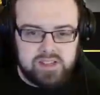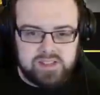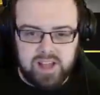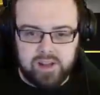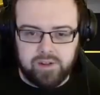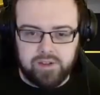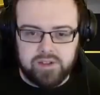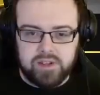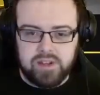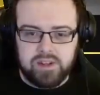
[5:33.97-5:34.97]

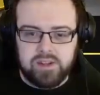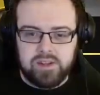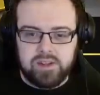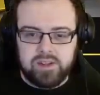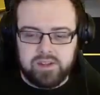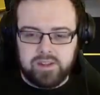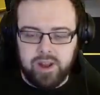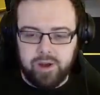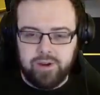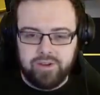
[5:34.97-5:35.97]
detailed.
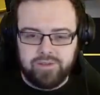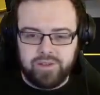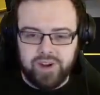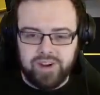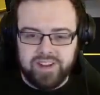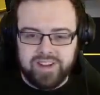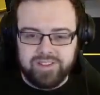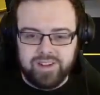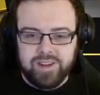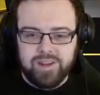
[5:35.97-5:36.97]
You know,
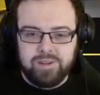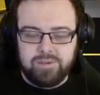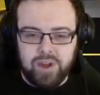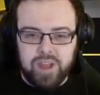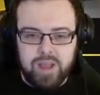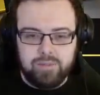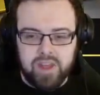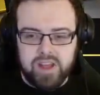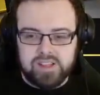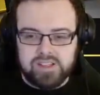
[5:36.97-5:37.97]
for a
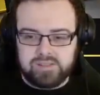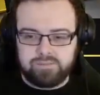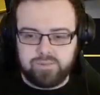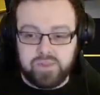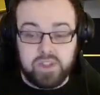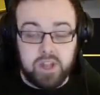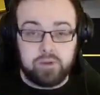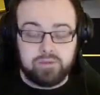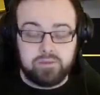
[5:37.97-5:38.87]
game that is, you